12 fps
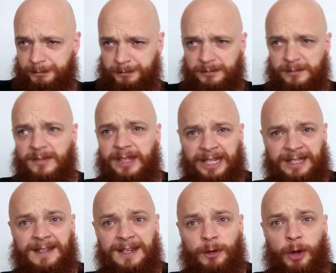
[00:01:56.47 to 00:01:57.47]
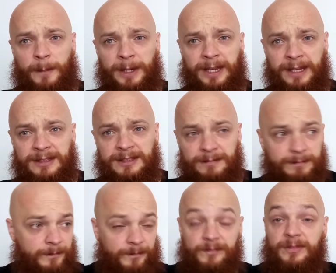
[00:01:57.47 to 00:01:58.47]
like he can go up against
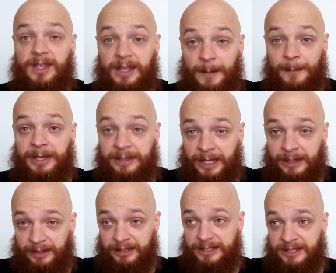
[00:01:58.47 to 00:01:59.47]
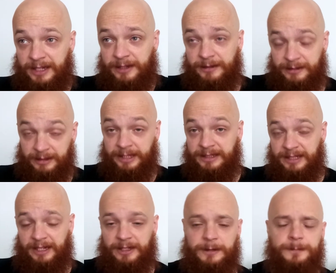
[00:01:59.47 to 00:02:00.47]
a big guy like the take, like
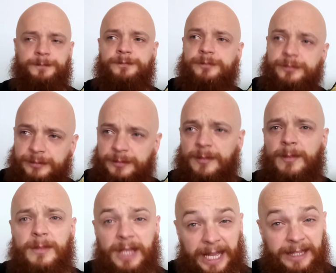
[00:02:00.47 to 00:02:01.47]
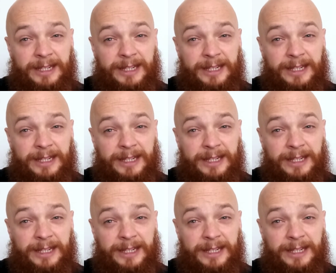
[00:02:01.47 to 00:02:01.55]
Taker. Heading into